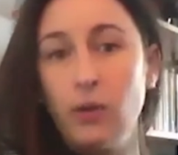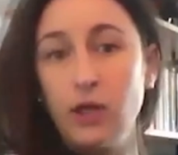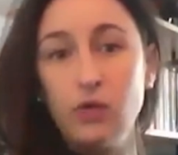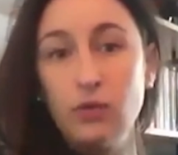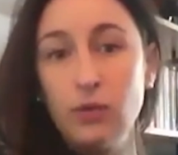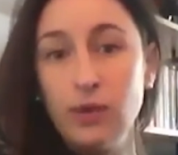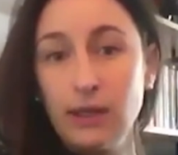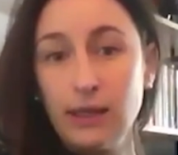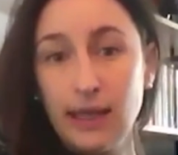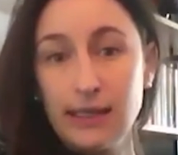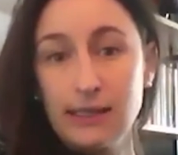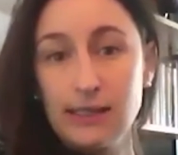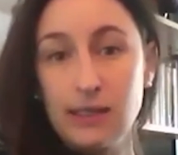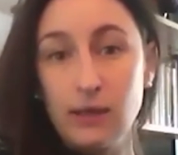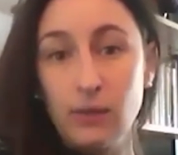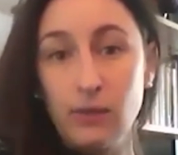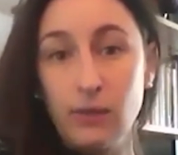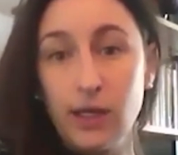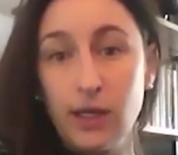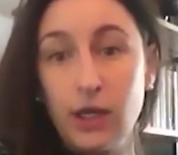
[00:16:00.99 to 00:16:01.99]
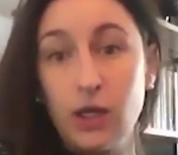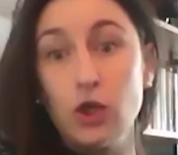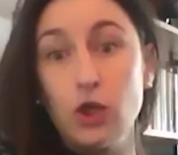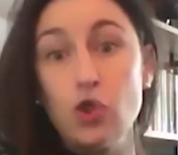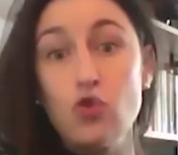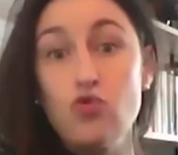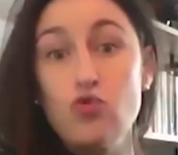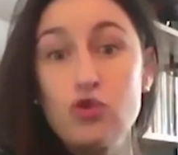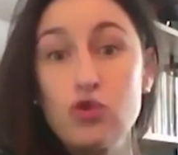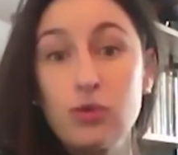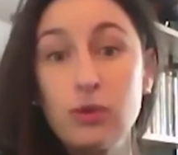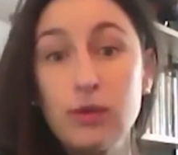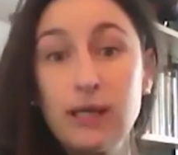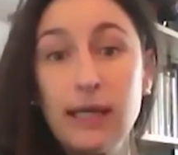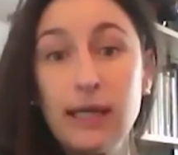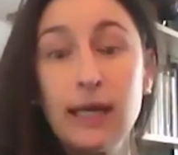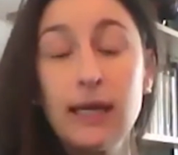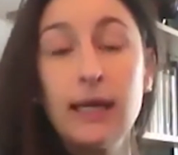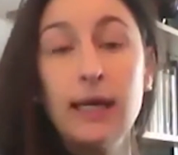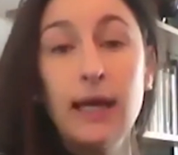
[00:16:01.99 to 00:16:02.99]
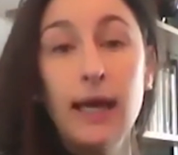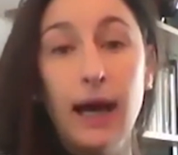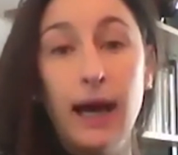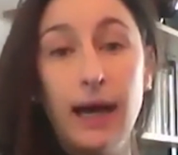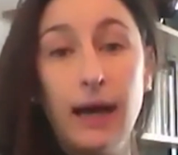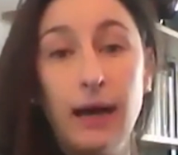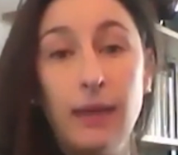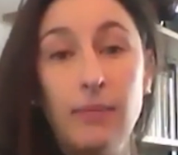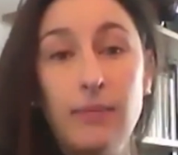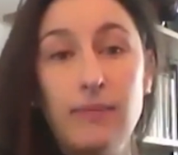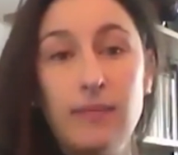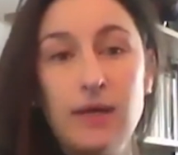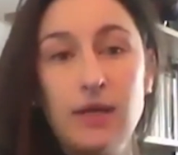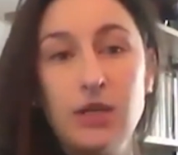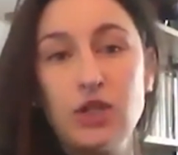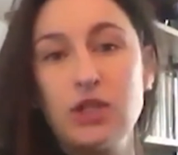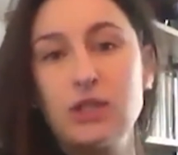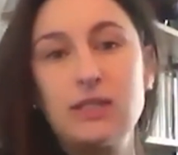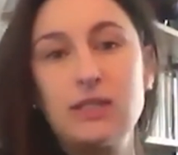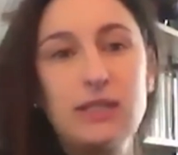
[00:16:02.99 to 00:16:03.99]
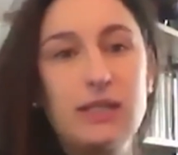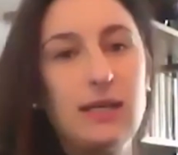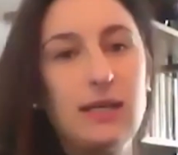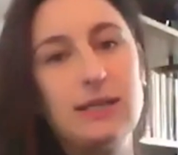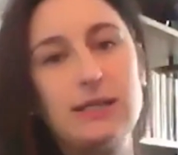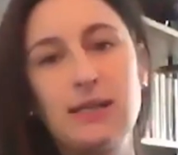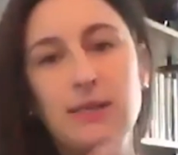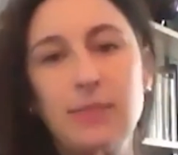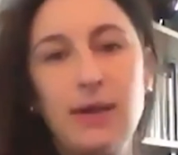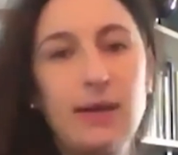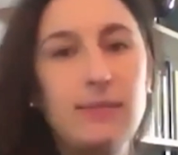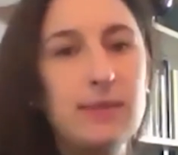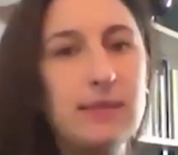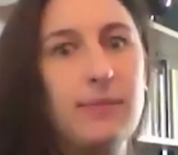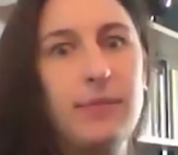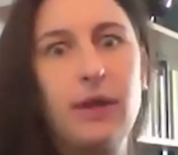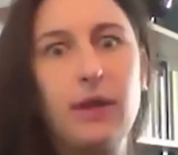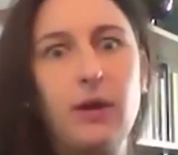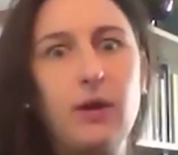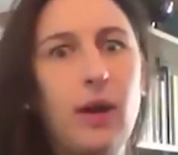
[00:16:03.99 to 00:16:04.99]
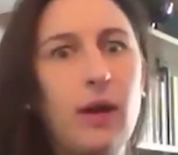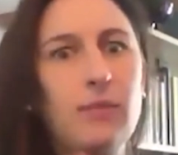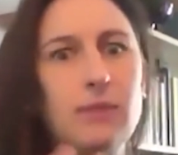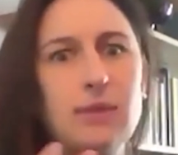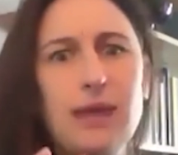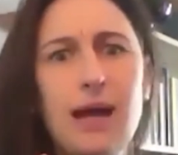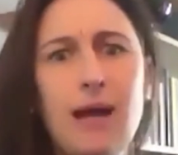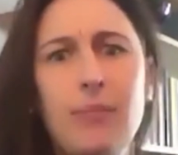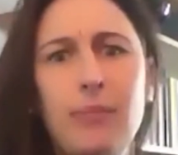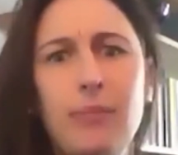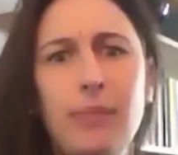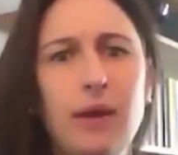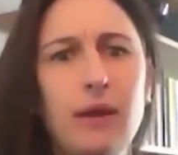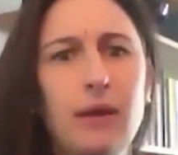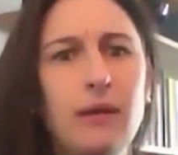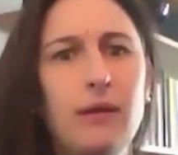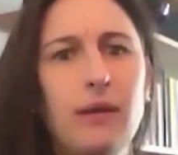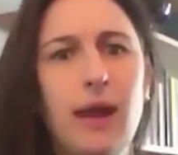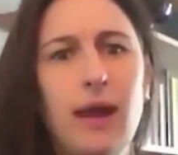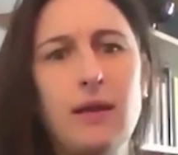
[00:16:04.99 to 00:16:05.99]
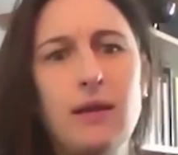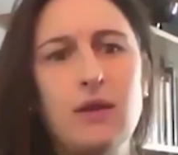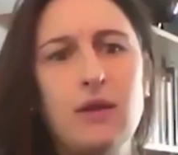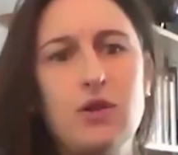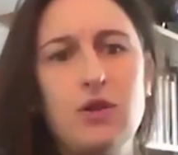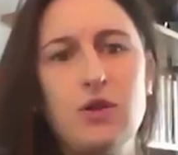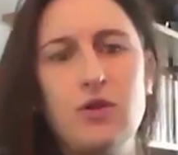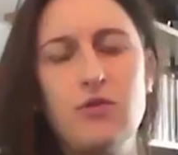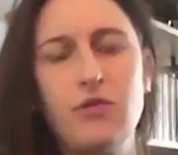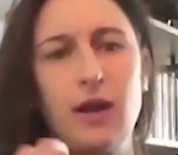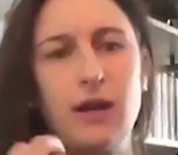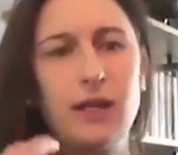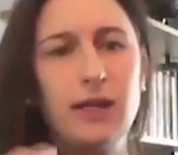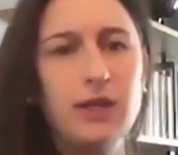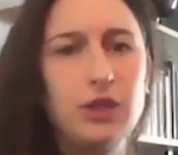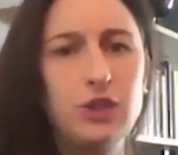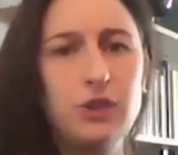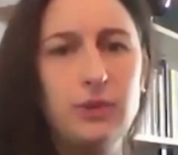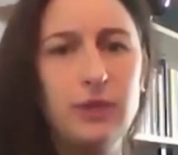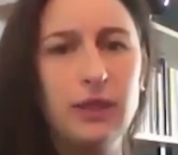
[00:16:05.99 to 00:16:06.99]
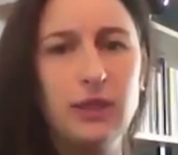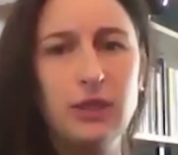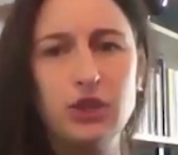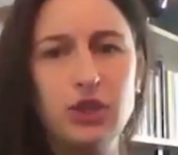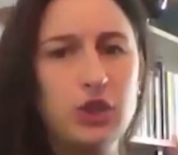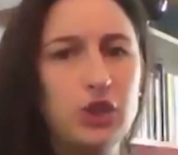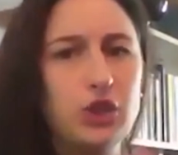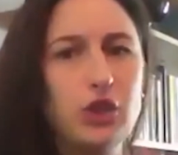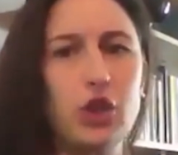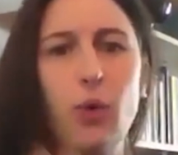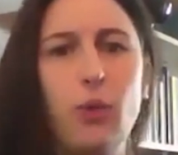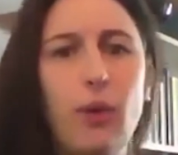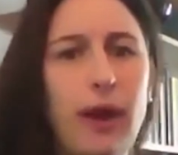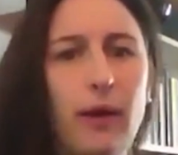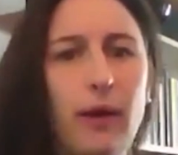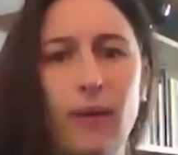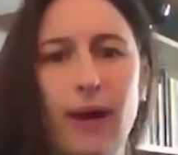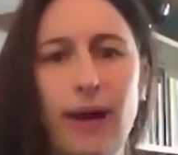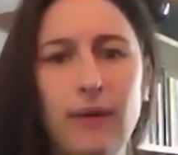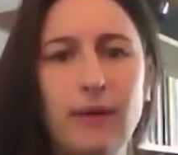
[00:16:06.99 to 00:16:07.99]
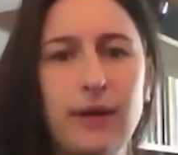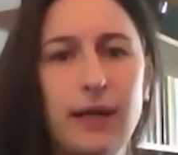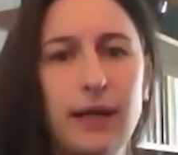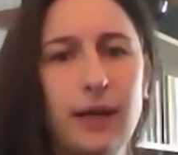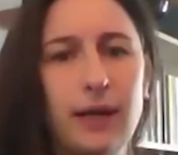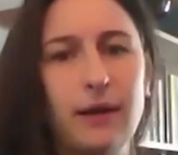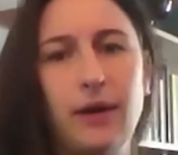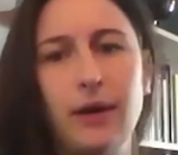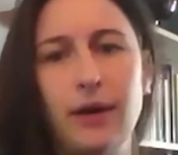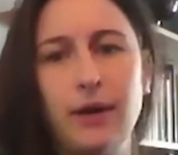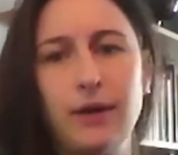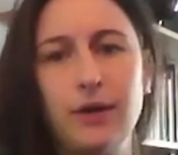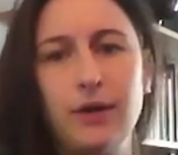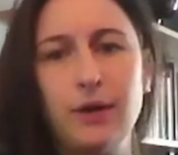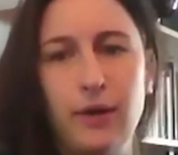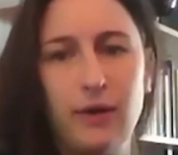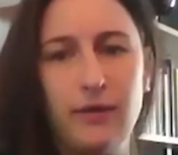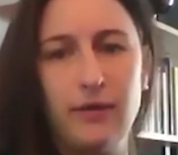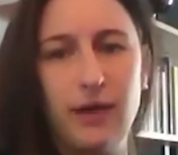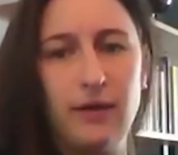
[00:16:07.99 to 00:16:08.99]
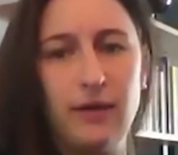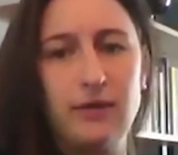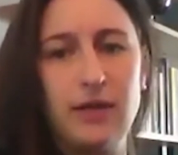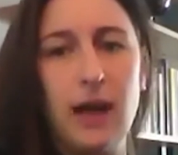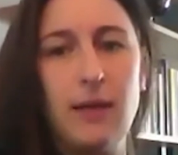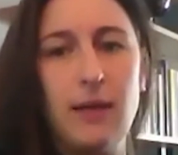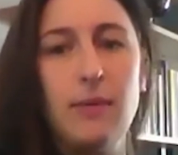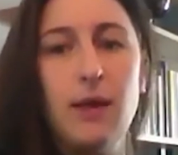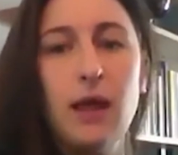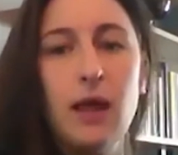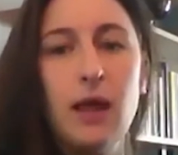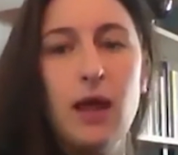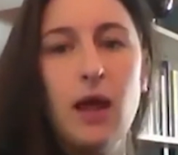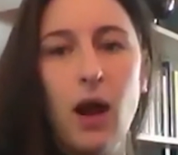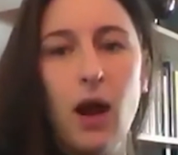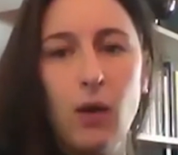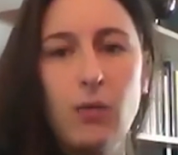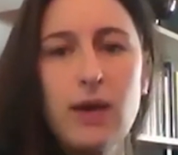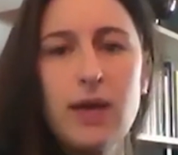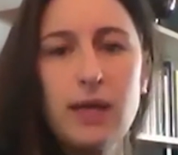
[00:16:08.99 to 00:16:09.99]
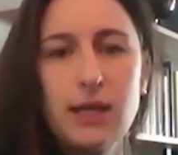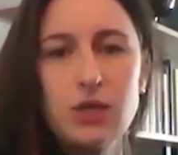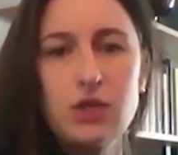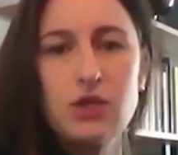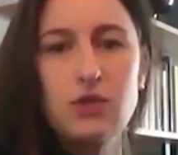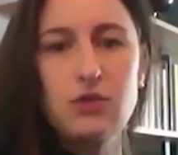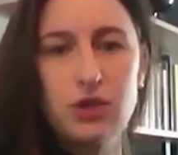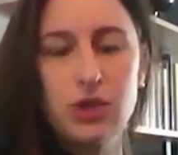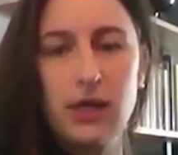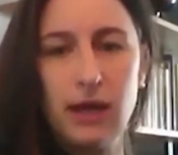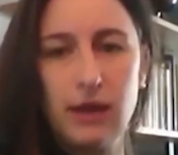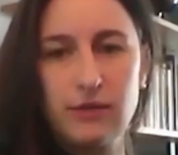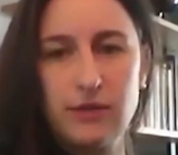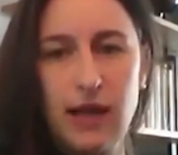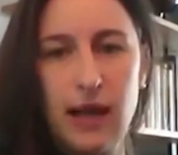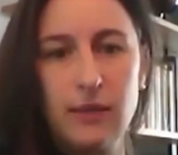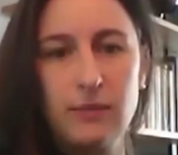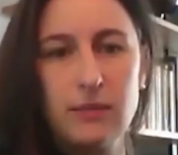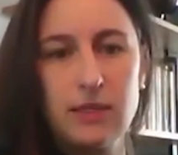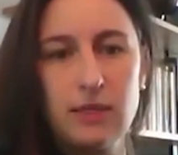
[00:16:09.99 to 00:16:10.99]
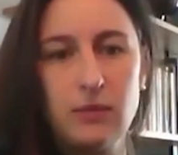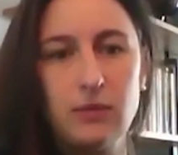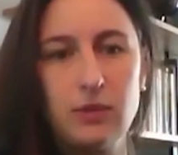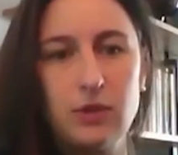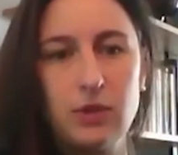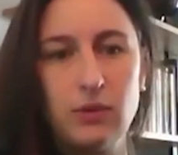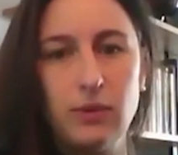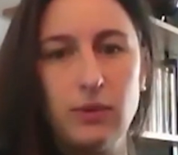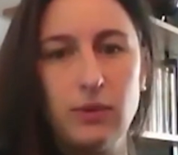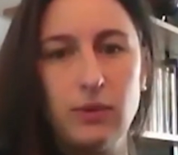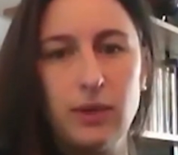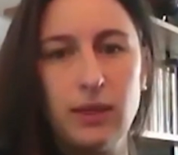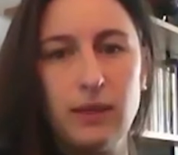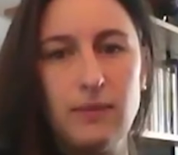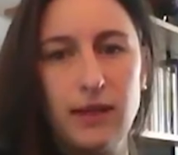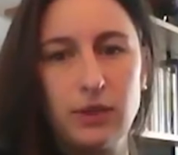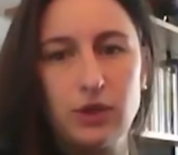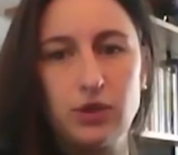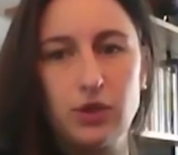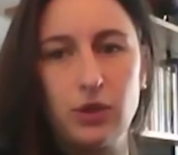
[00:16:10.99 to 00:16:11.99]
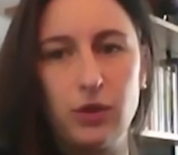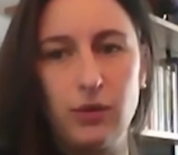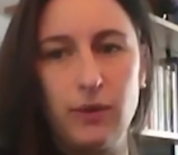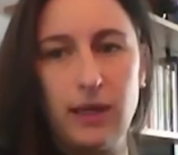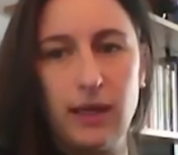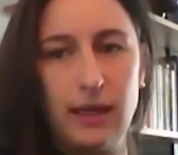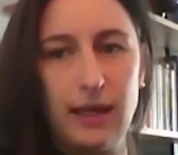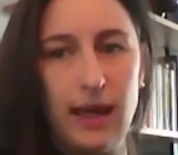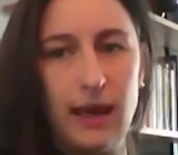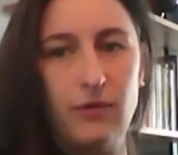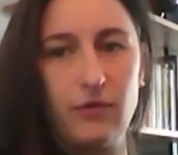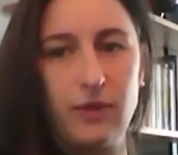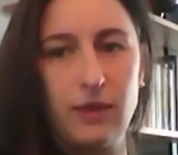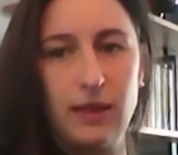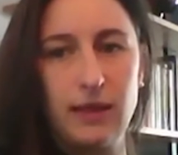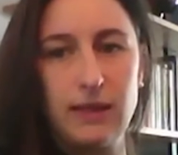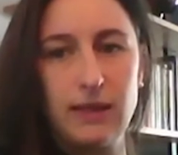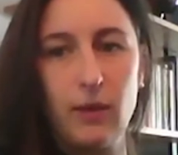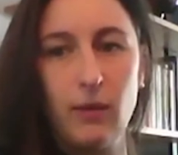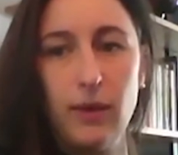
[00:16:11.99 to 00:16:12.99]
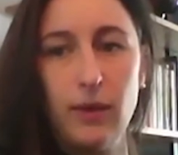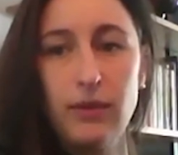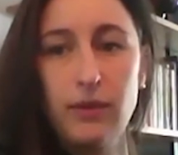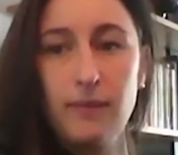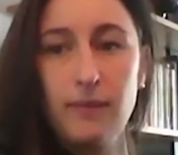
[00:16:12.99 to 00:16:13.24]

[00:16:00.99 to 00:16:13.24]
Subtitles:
do it in less than a week usually. It just sometimes something comes up and you've got an issue and there's just no way around it and you don't have enough time. A week is usually enough time to really make sure that we can get everything dealt with.